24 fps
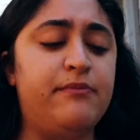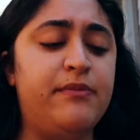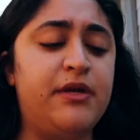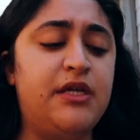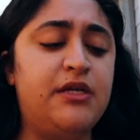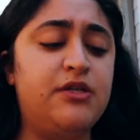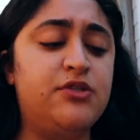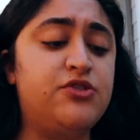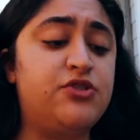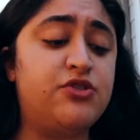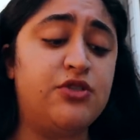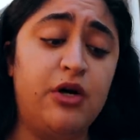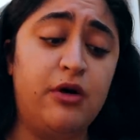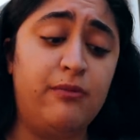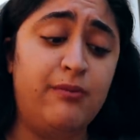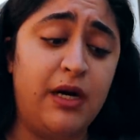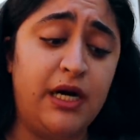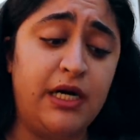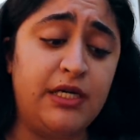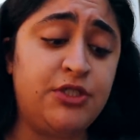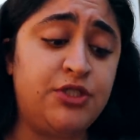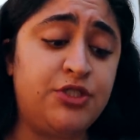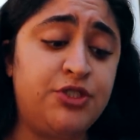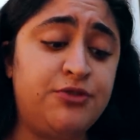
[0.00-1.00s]
me so
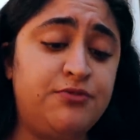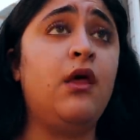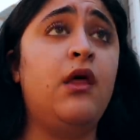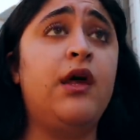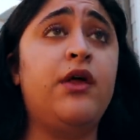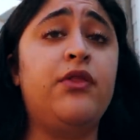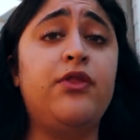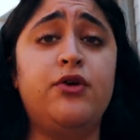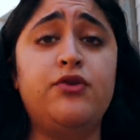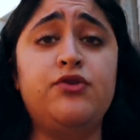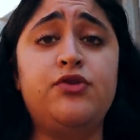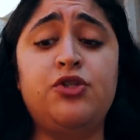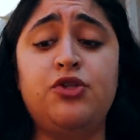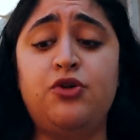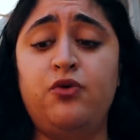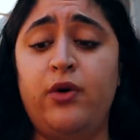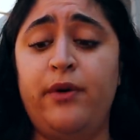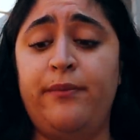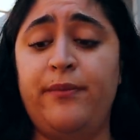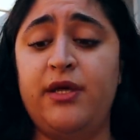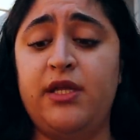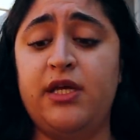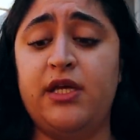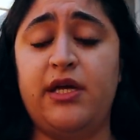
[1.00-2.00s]
much, like those two
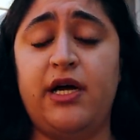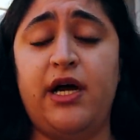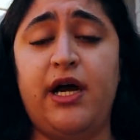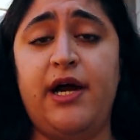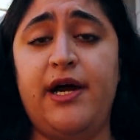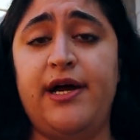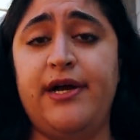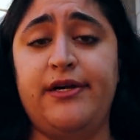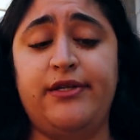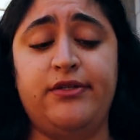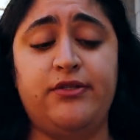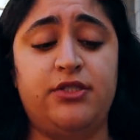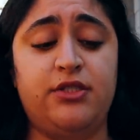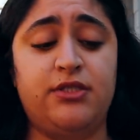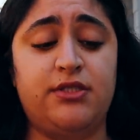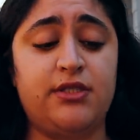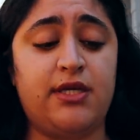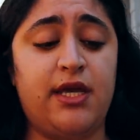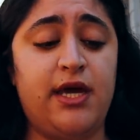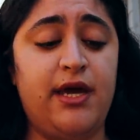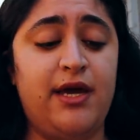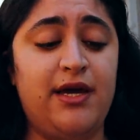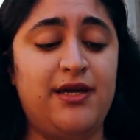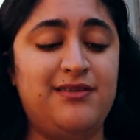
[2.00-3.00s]
women, and I
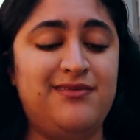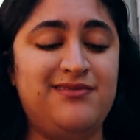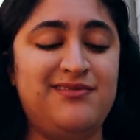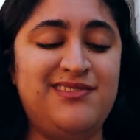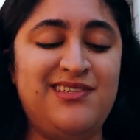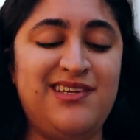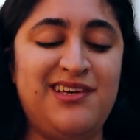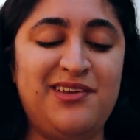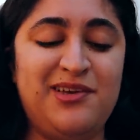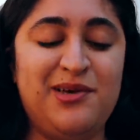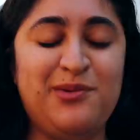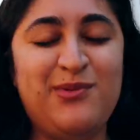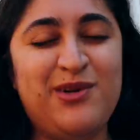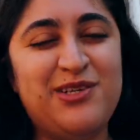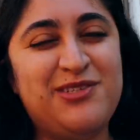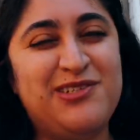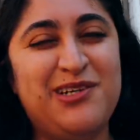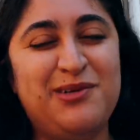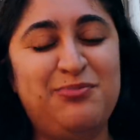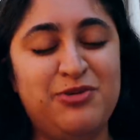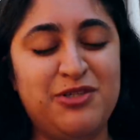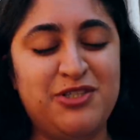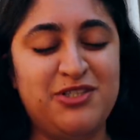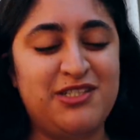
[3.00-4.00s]
just can't tell you how much
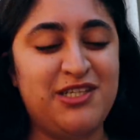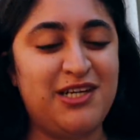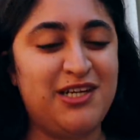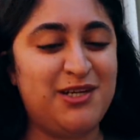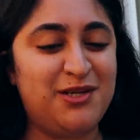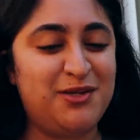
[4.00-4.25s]
I appreciate